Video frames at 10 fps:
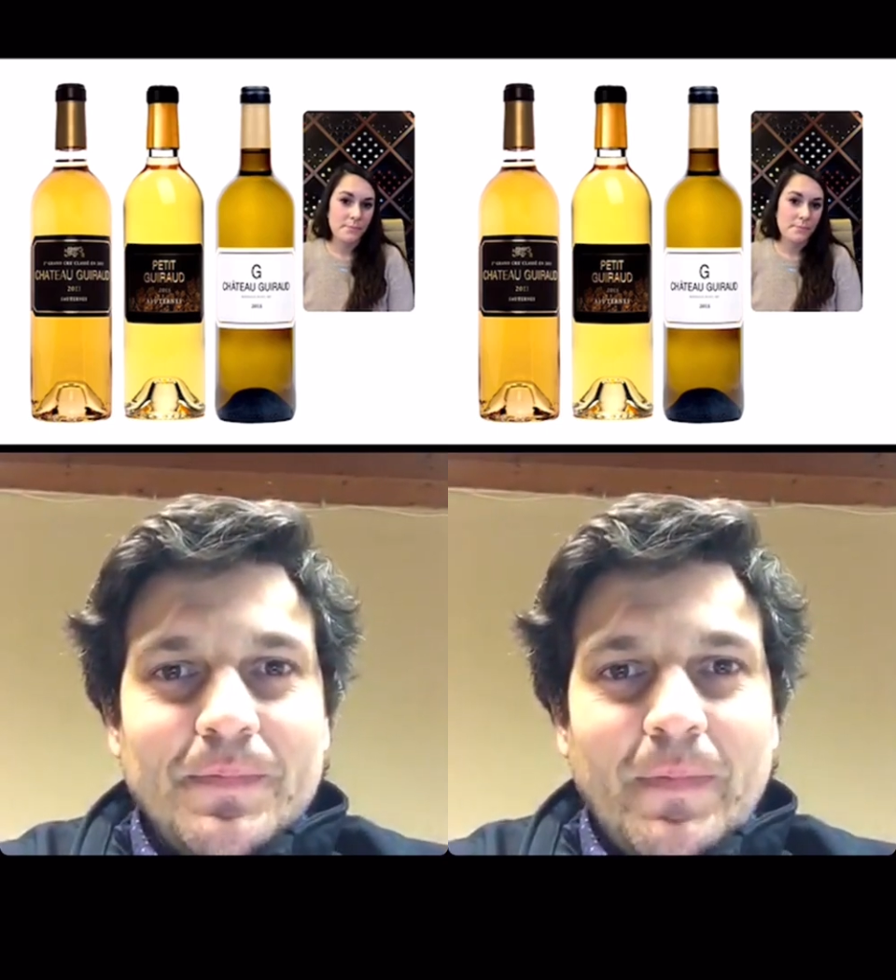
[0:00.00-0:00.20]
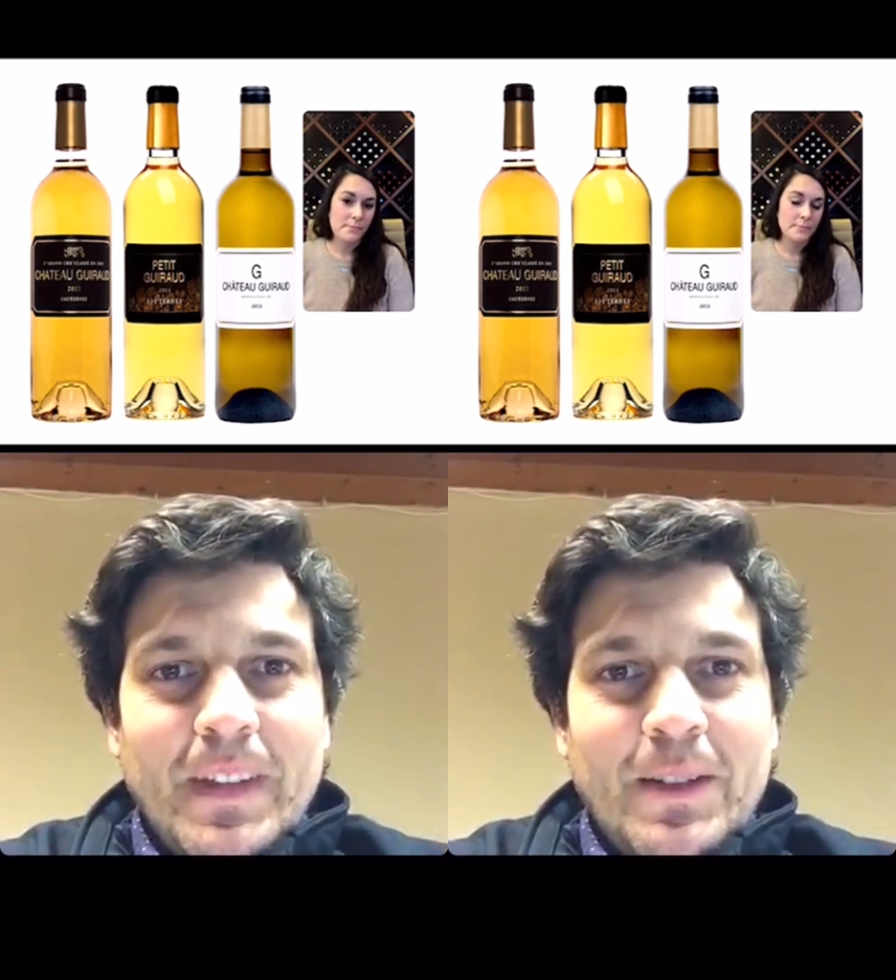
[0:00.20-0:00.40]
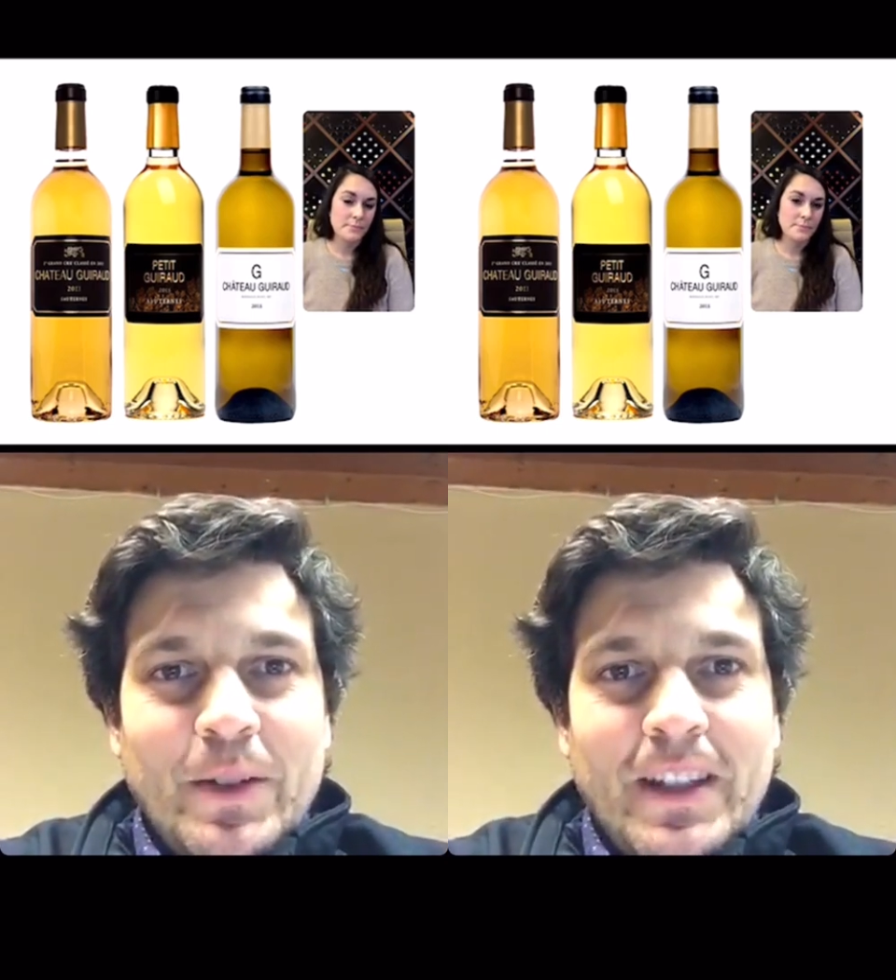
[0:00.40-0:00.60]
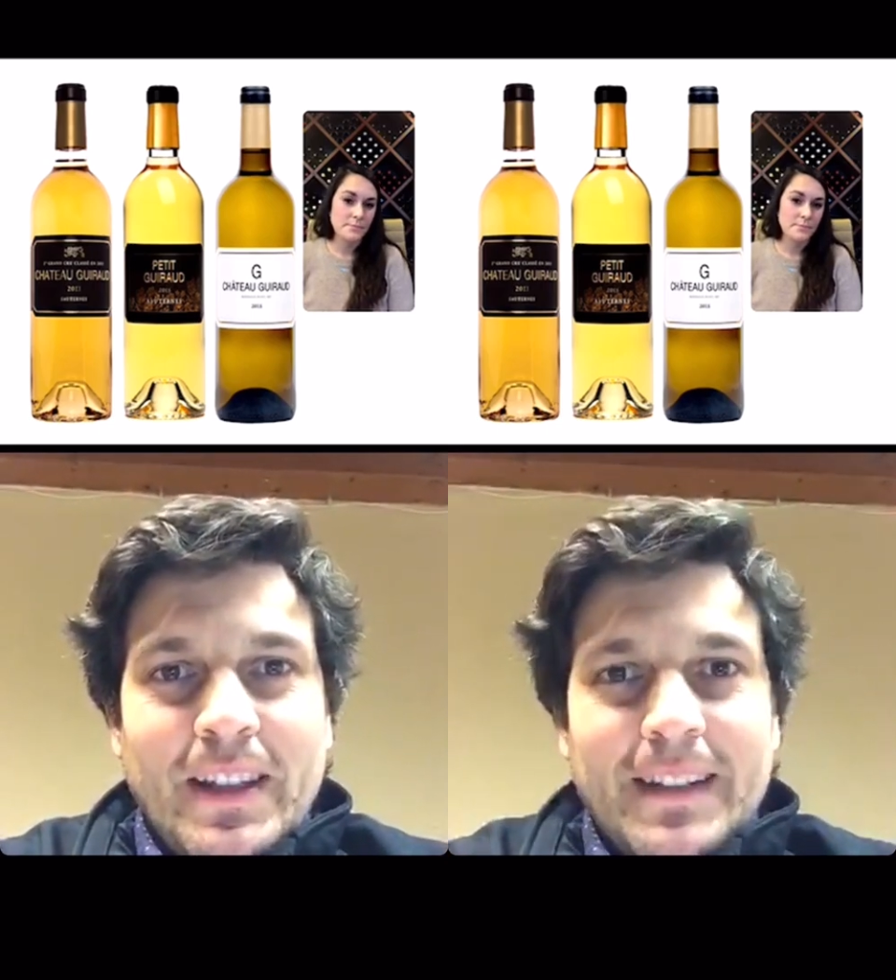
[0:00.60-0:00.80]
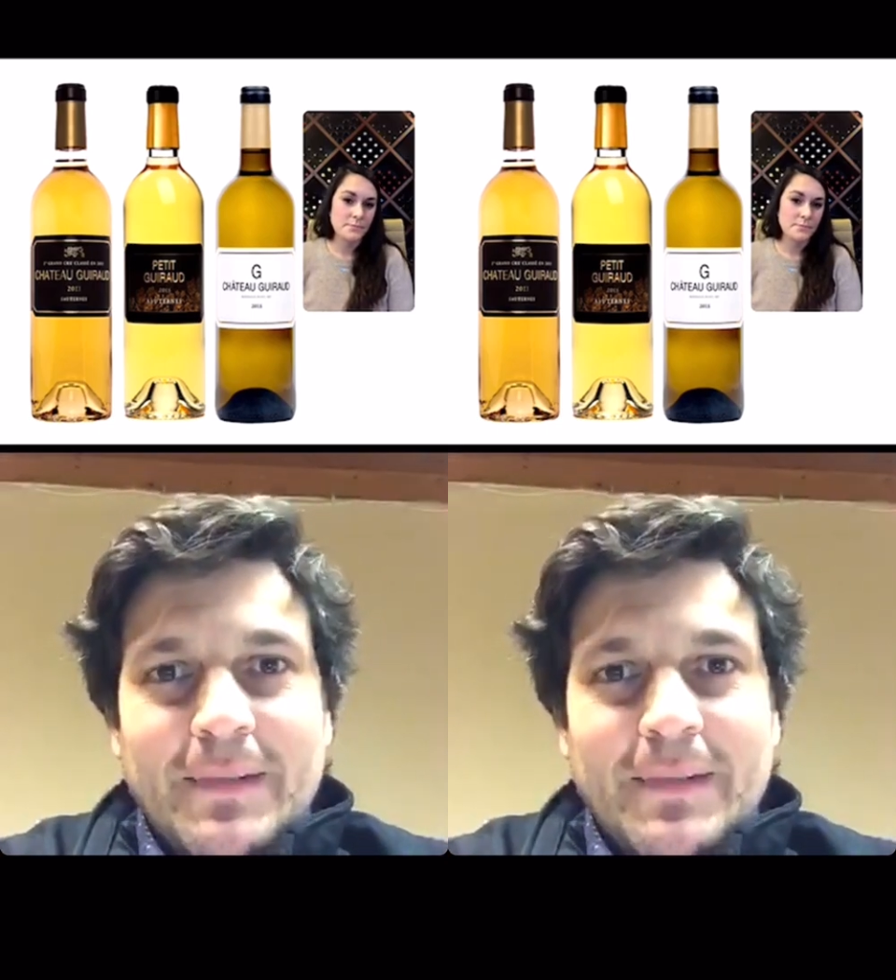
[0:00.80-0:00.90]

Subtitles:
Okay.